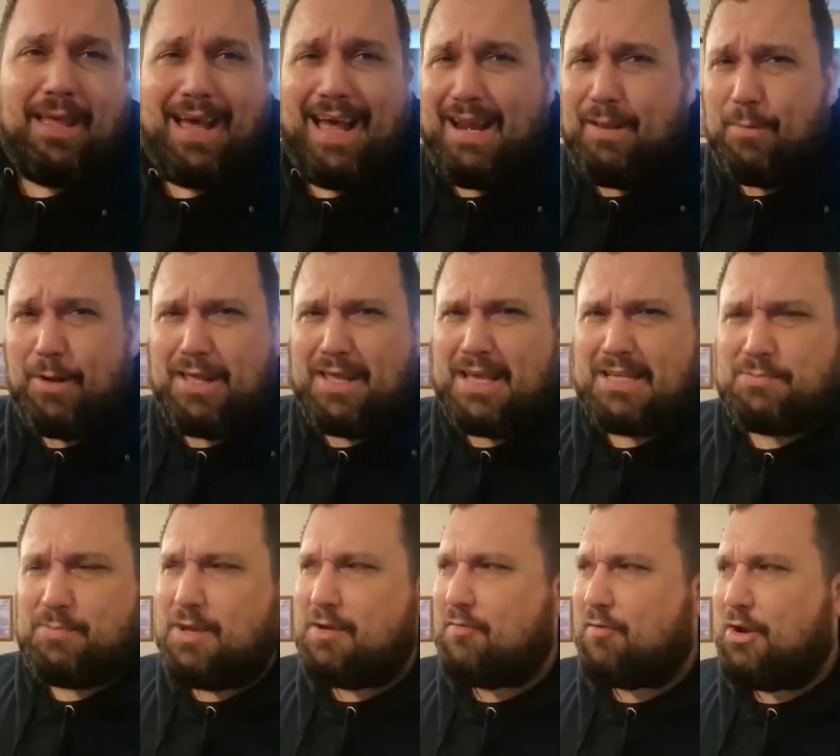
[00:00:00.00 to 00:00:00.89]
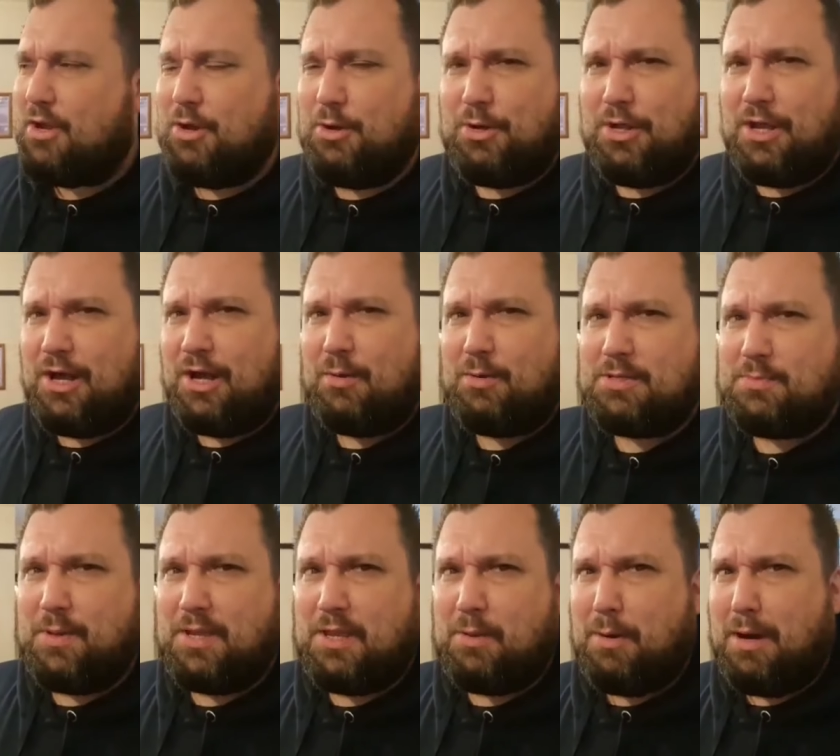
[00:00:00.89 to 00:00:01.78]
Anyone who gives me a free hoodie, I'll
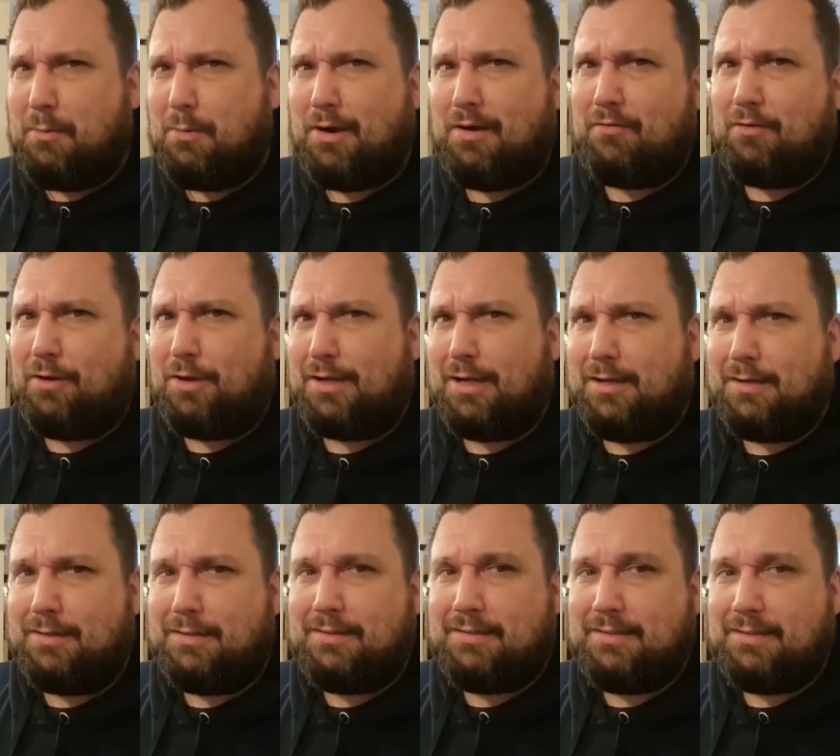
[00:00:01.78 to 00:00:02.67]
always big you up wherever I go.